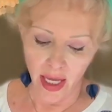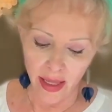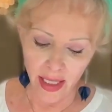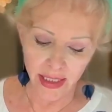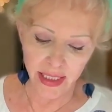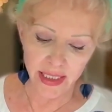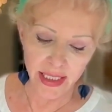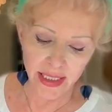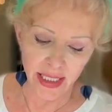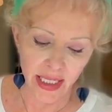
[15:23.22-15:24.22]
that it
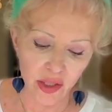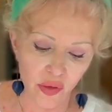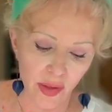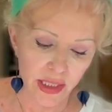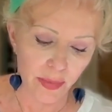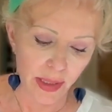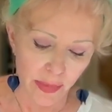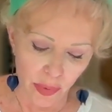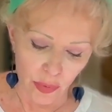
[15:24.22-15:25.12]
is incredibly